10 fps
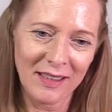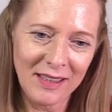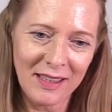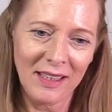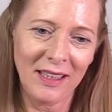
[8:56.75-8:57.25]

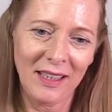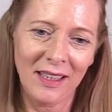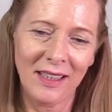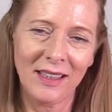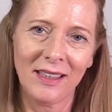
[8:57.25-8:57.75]

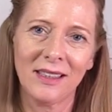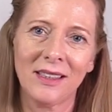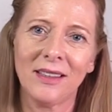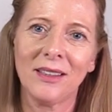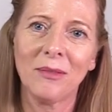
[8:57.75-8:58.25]
sea, and
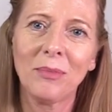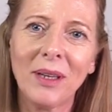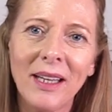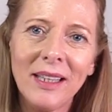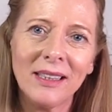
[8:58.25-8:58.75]
the
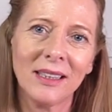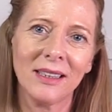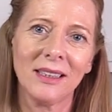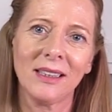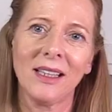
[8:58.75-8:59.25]
place
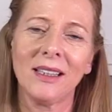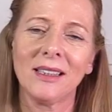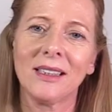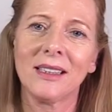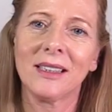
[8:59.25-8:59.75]
that is